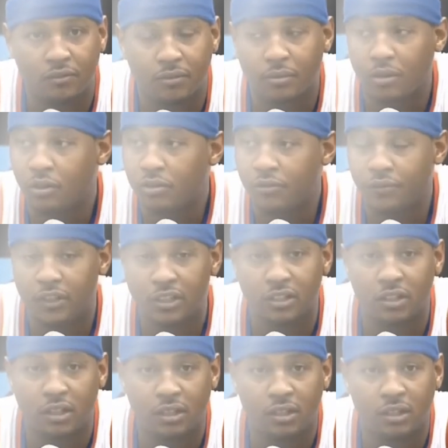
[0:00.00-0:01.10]
you know, from
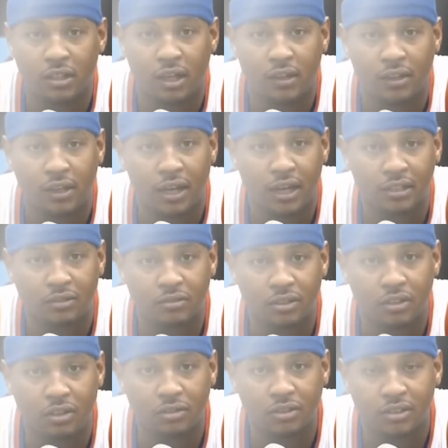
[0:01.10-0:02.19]
Coach Fish and the other
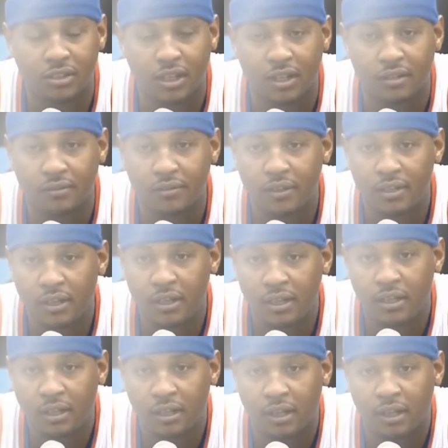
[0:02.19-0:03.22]
guys on the coaching staff.